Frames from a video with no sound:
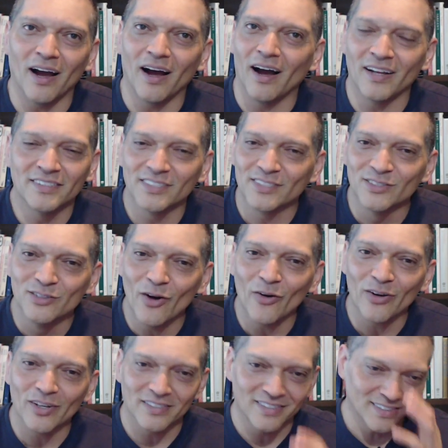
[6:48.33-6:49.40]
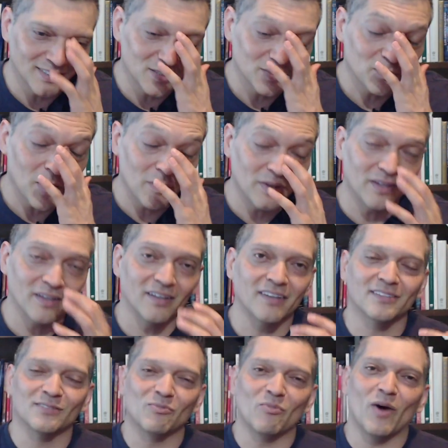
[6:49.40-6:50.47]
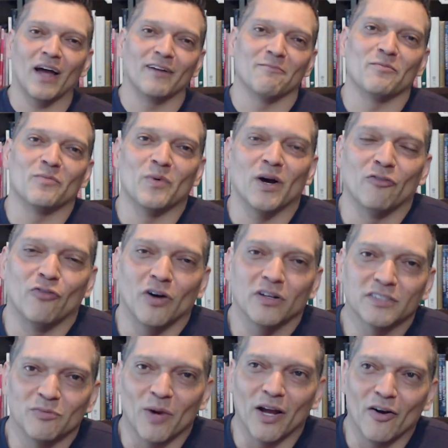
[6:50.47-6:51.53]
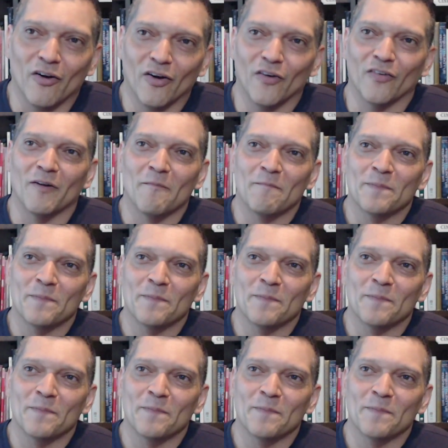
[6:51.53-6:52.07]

I just noticed, and this is maybe because a fault of my own,